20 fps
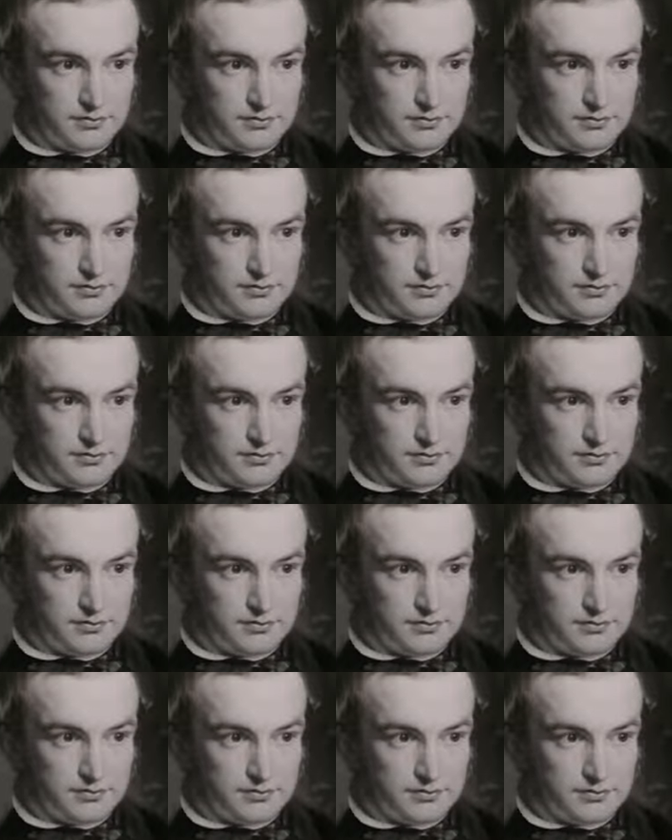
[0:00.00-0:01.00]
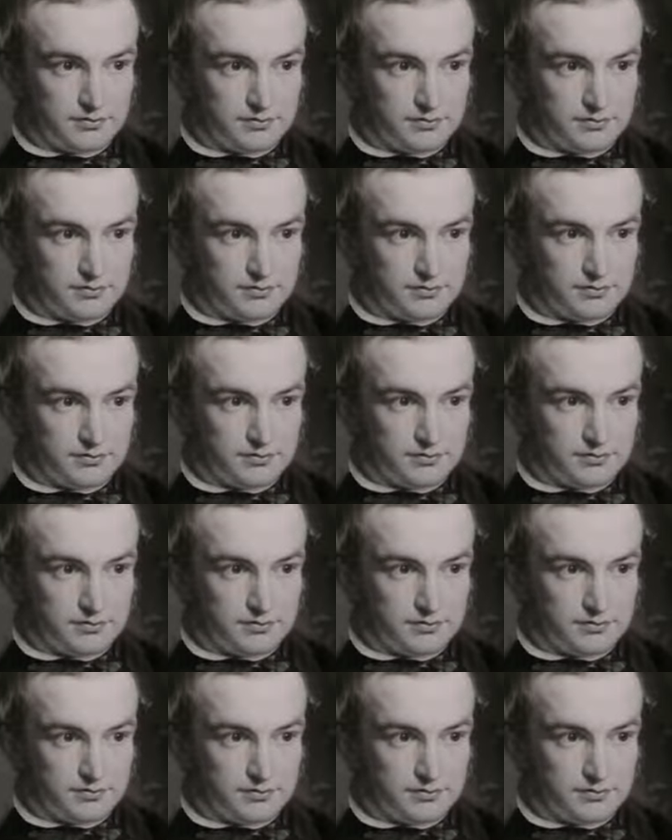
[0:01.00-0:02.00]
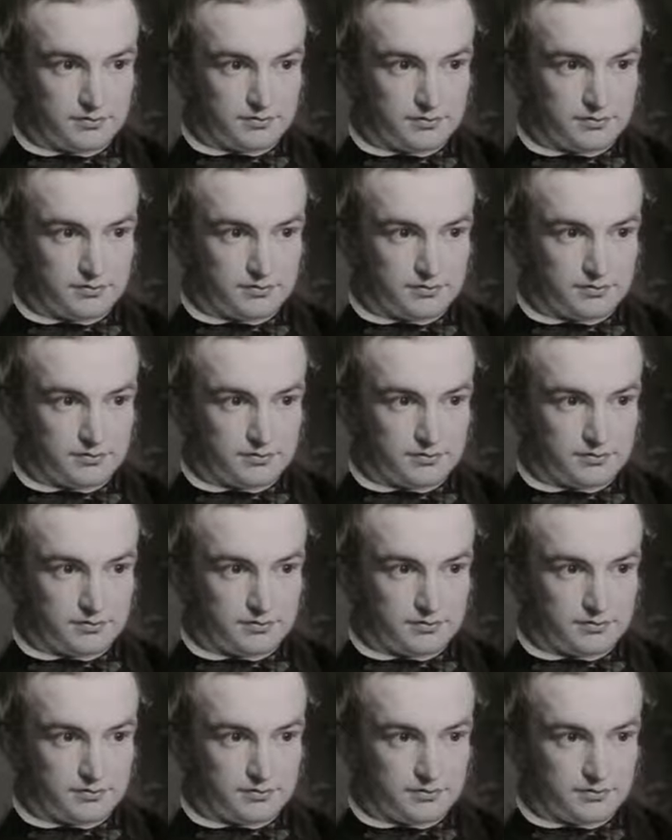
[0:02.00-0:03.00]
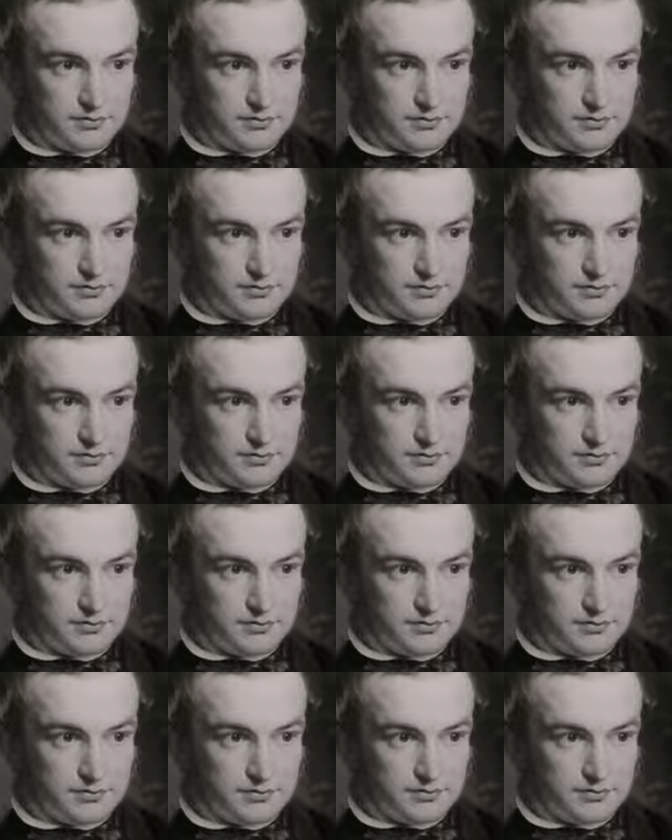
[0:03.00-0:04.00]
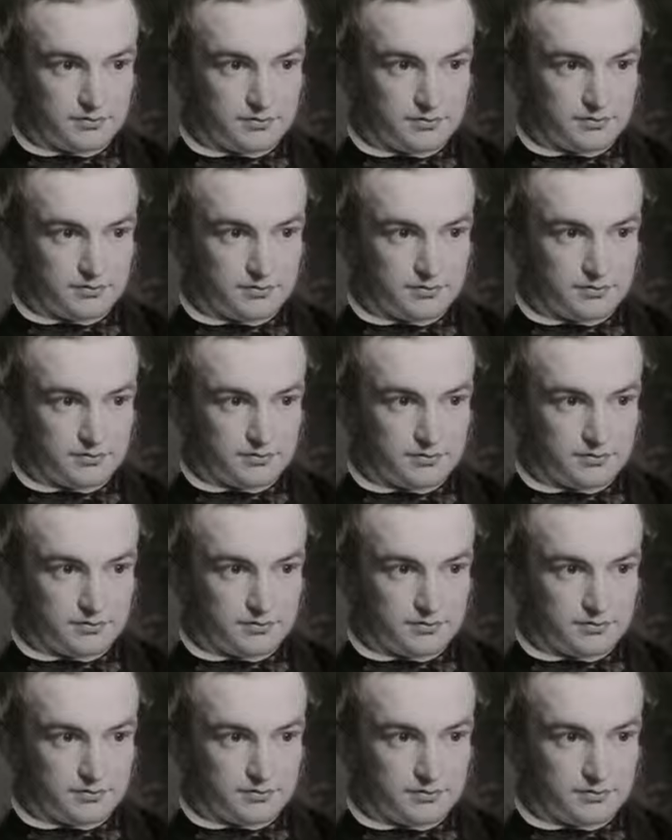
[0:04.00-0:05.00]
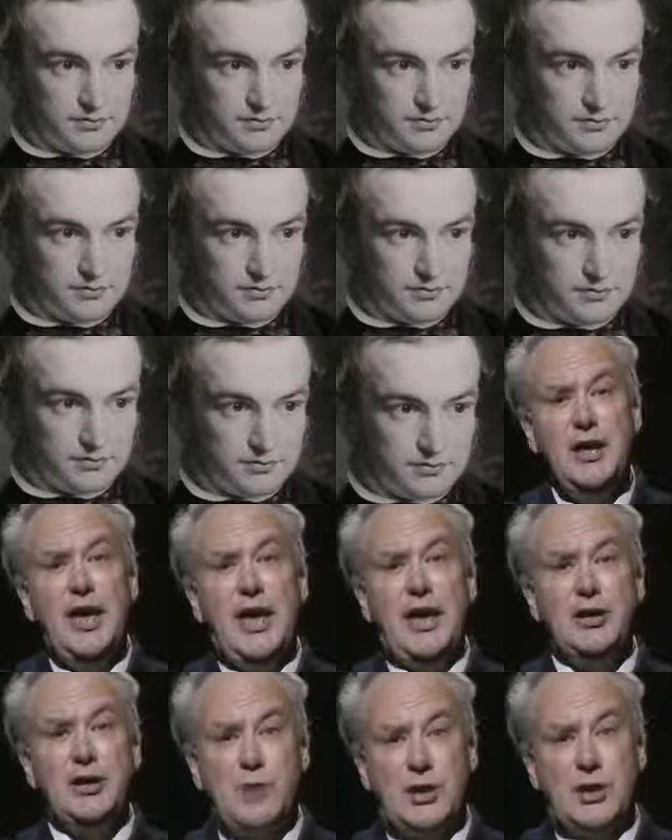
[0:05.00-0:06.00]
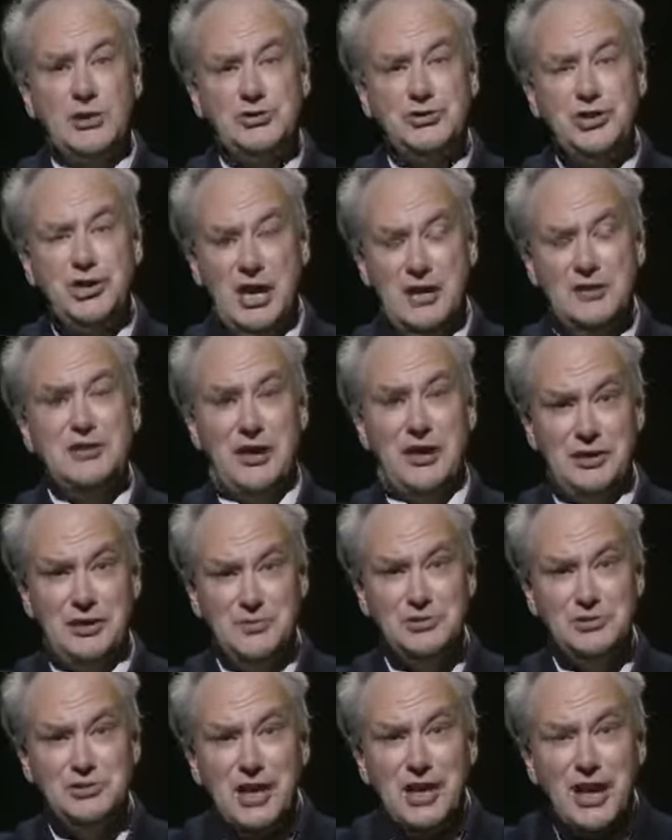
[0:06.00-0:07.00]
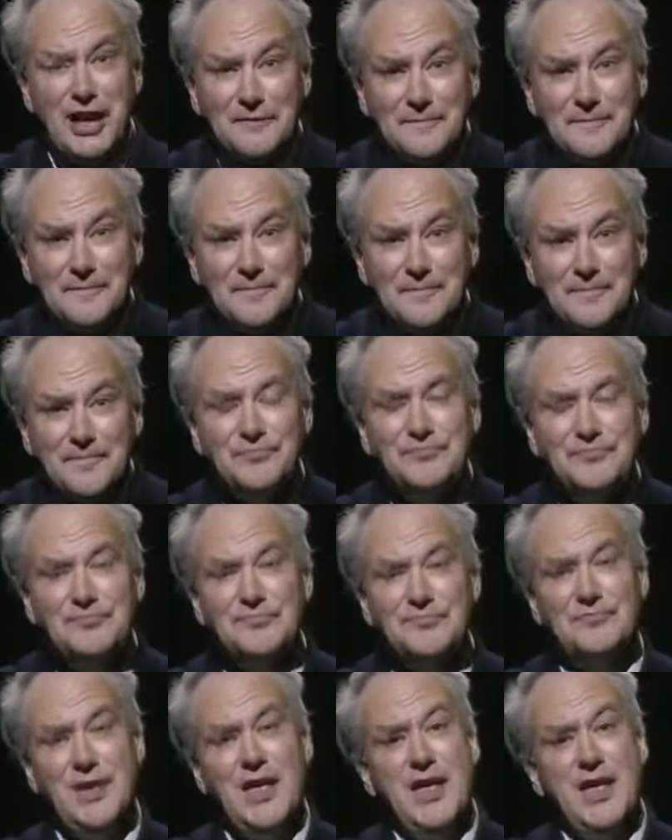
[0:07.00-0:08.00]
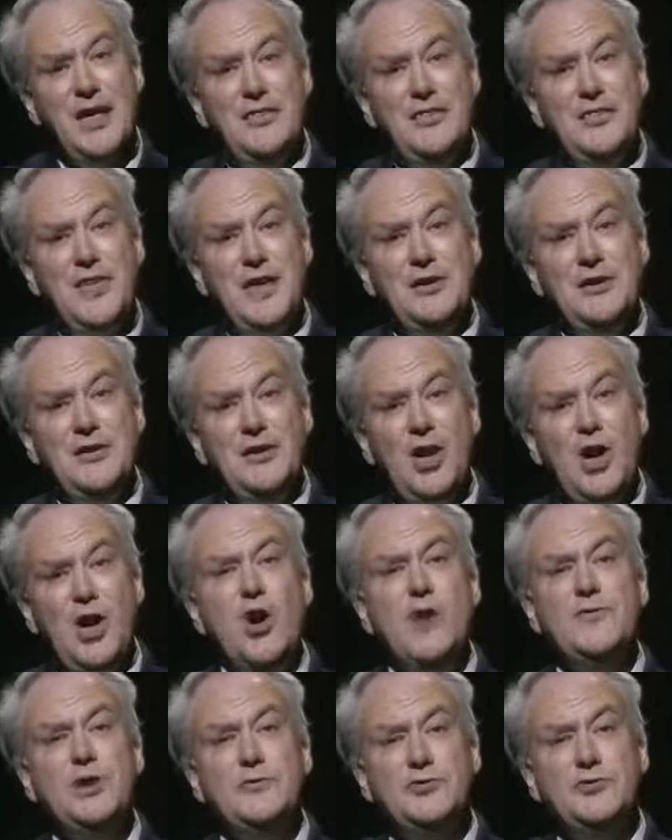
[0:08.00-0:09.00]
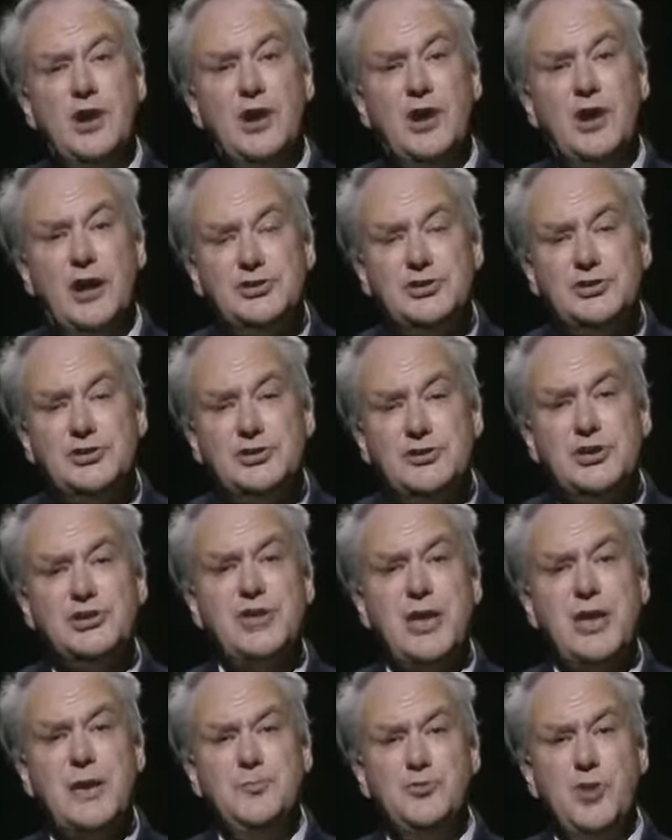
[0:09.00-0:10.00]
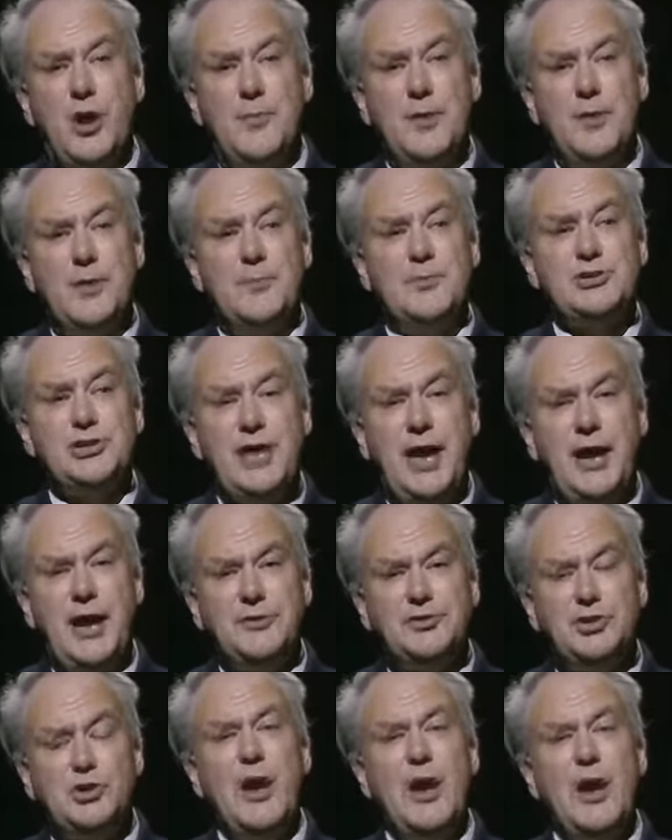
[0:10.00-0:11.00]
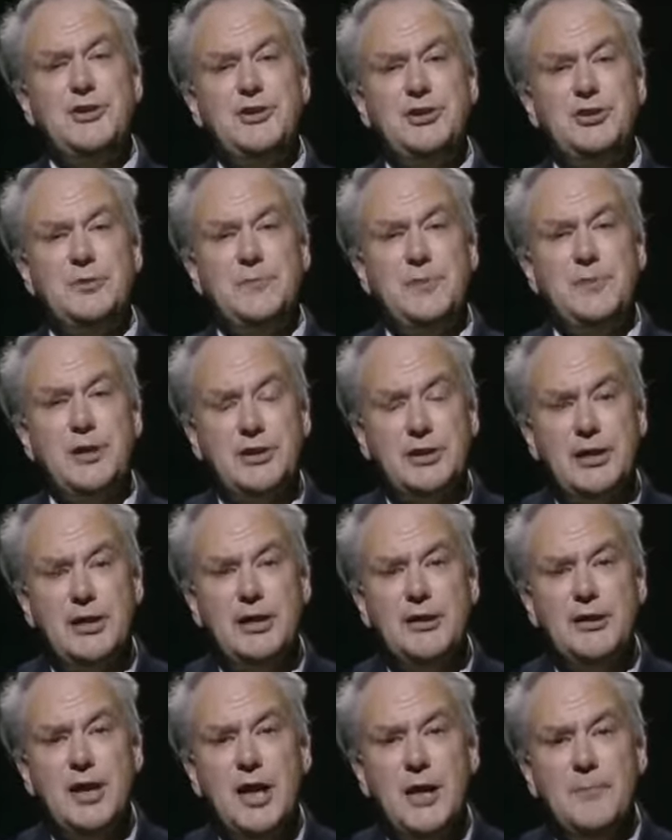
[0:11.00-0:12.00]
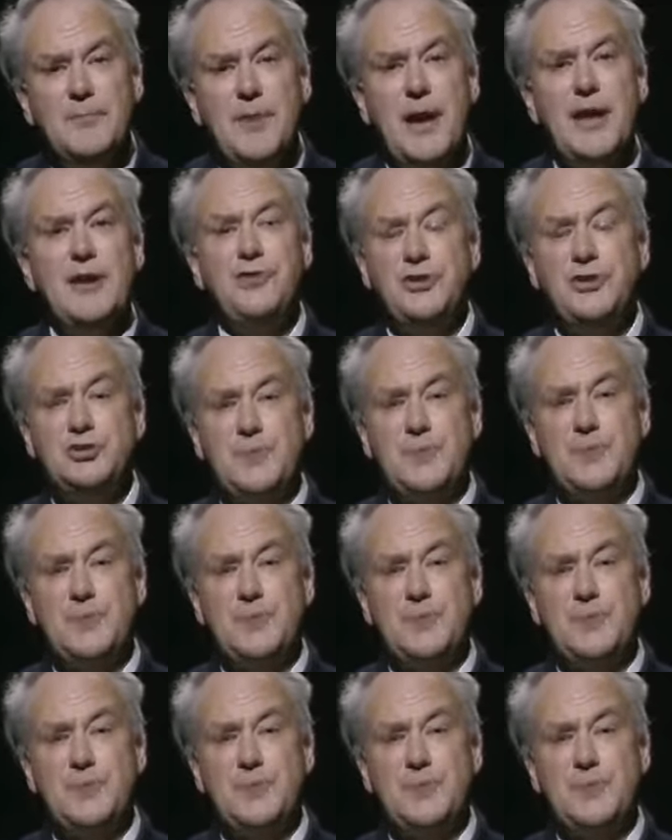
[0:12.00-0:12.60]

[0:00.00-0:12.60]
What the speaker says: So he worked out where he thought the new planet must be, and again he sent the results into Greenwich. And once again, nothing was done. Then, over in France, the same problem was attacked quite independently by a French